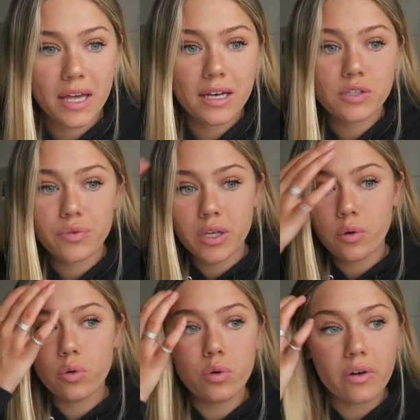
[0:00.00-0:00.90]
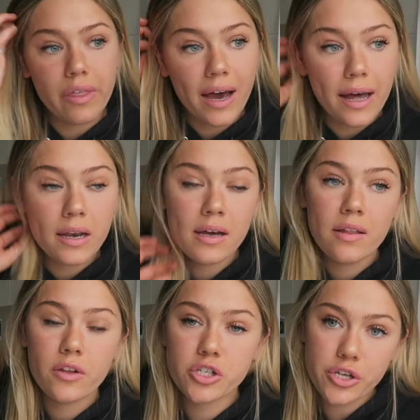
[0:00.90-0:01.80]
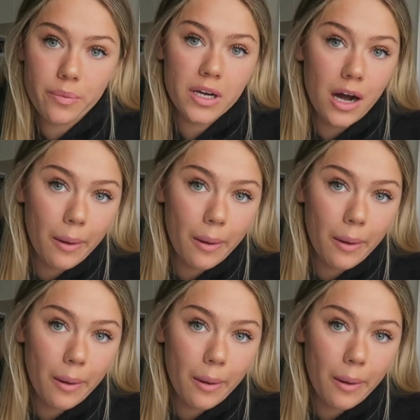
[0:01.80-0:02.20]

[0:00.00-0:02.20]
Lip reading: and it's really cool that there's so many